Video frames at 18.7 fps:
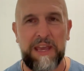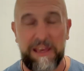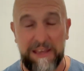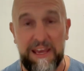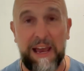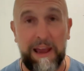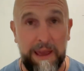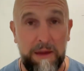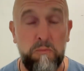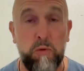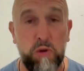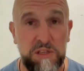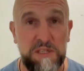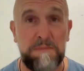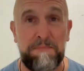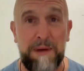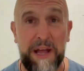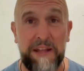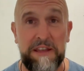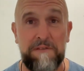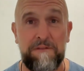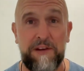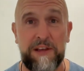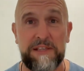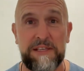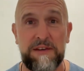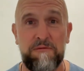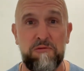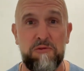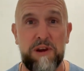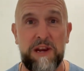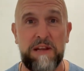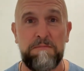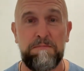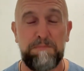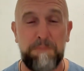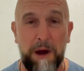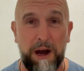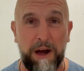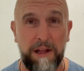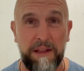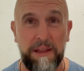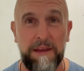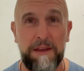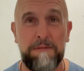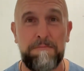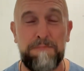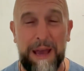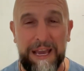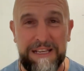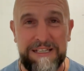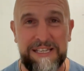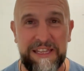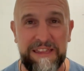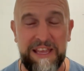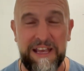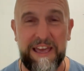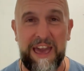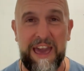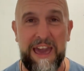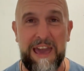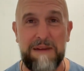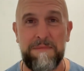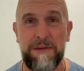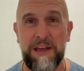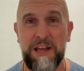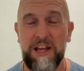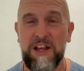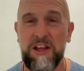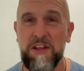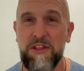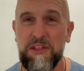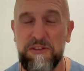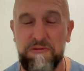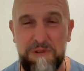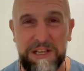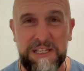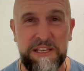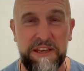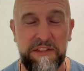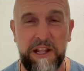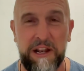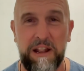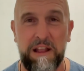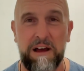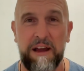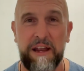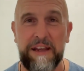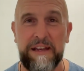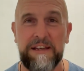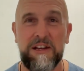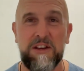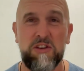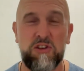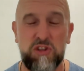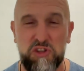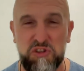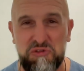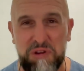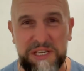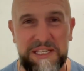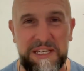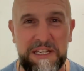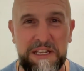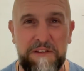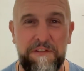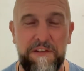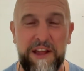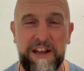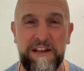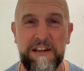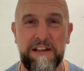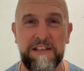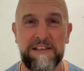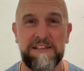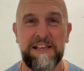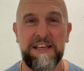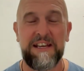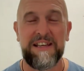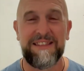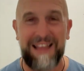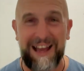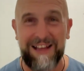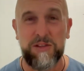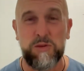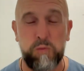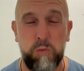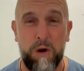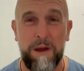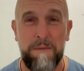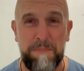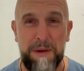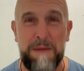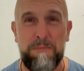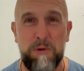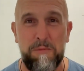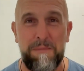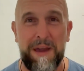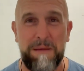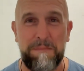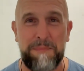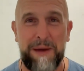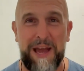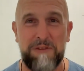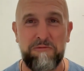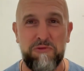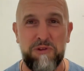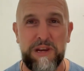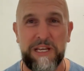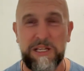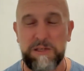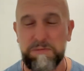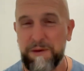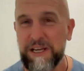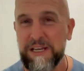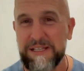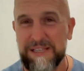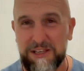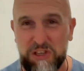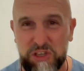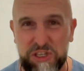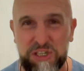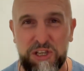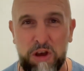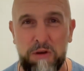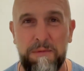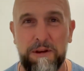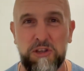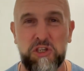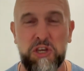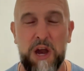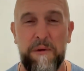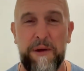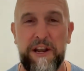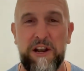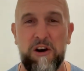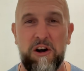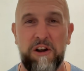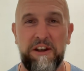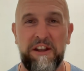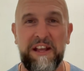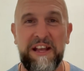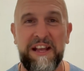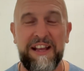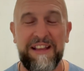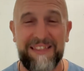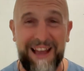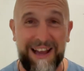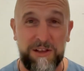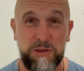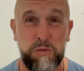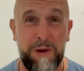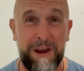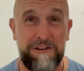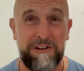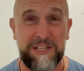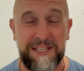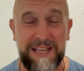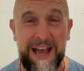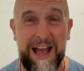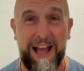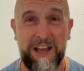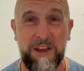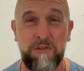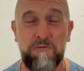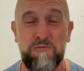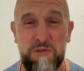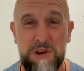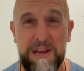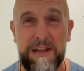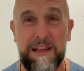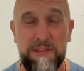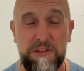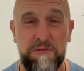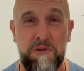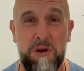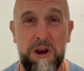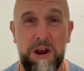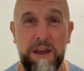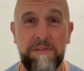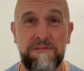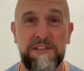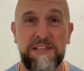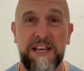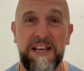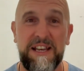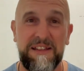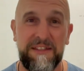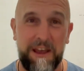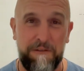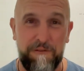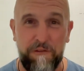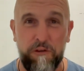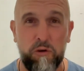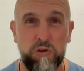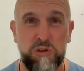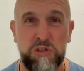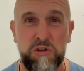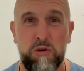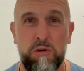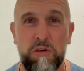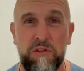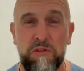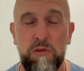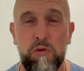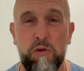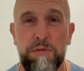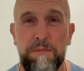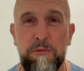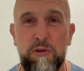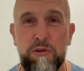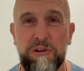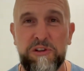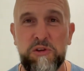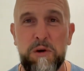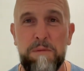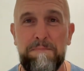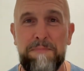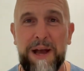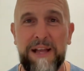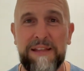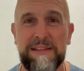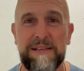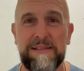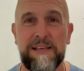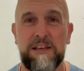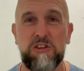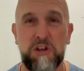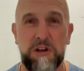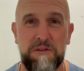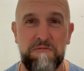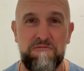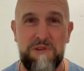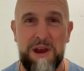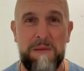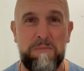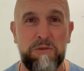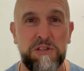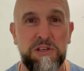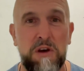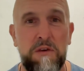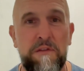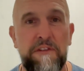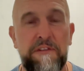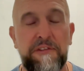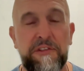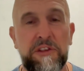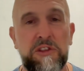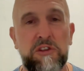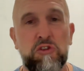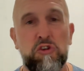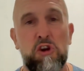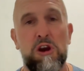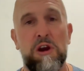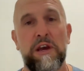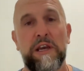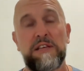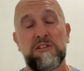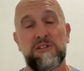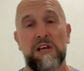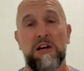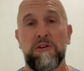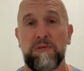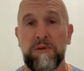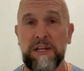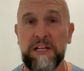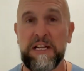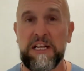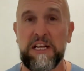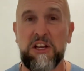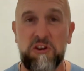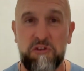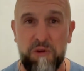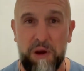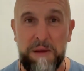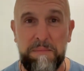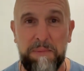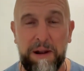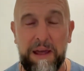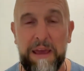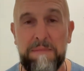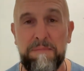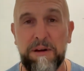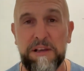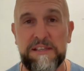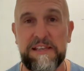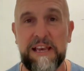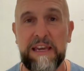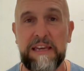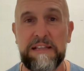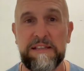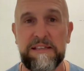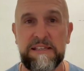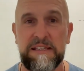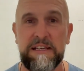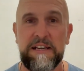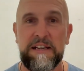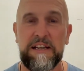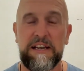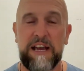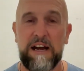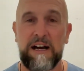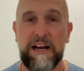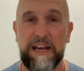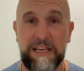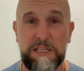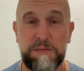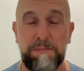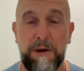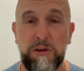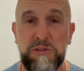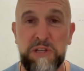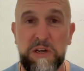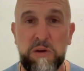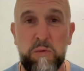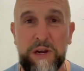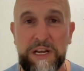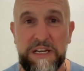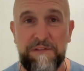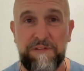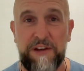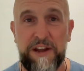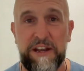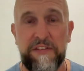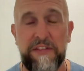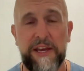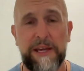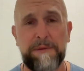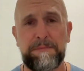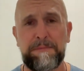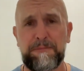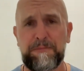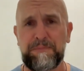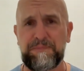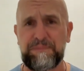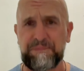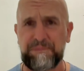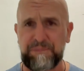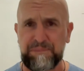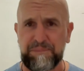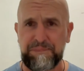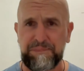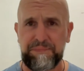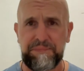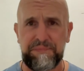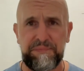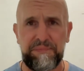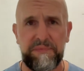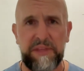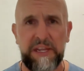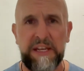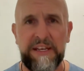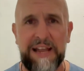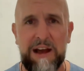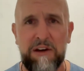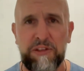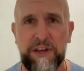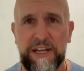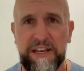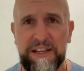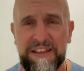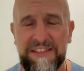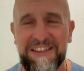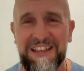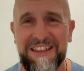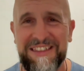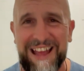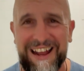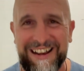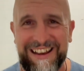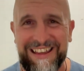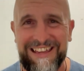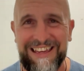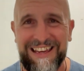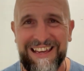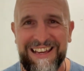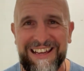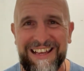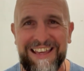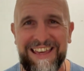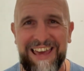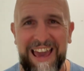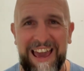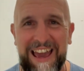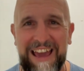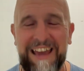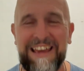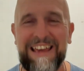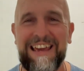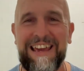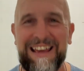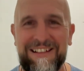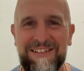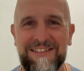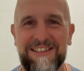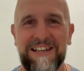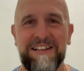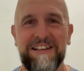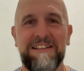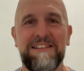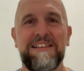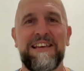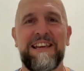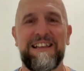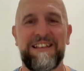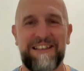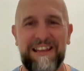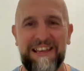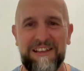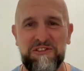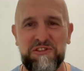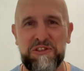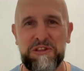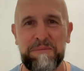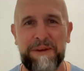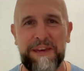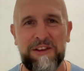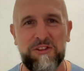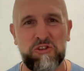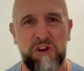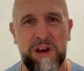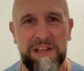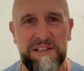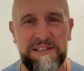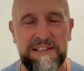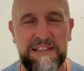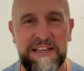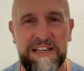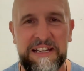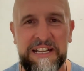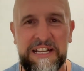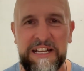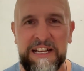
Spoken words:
yeah, it was a bad defensive read, but pacing the game, threat at the line, stressing defenders. That's why people make bad reads, because there's so much going on. That's where attack really thrives. They forced Northmore into a bad decision and Ram was over for the try. So great play by Saints, exposing a weak defender there. Now then, the Danny Kerr incident. It needs to be addressed.